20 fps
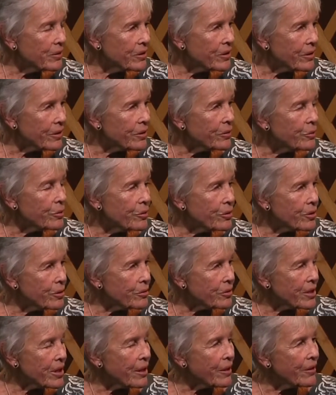to
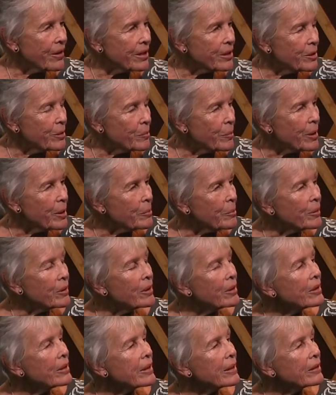introduce Harry to
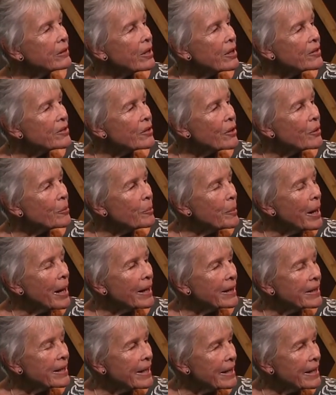people, and also Pat. He